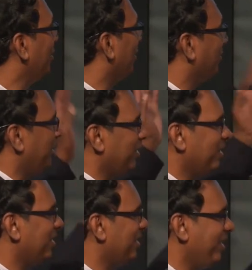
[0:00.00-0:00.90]
saw the PTC
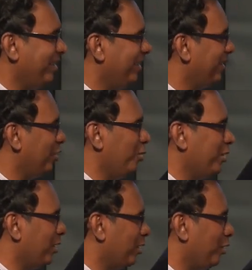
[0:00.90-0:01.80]
slide, there's so much
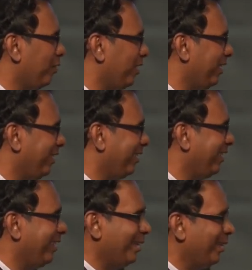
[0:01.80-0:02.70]
of software.
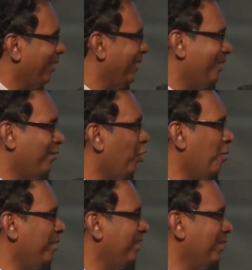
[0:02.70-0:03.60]
4
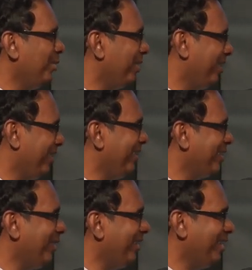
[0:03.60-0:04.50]
months into
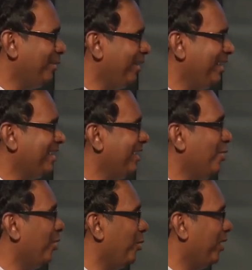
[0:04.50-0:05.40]
consultative committee, I still
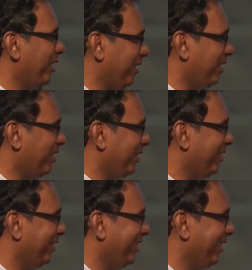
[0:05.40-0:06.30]
don't know what it is.
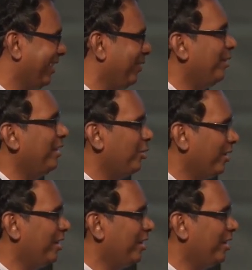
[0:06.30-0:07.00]
Mm-hmm. We need to get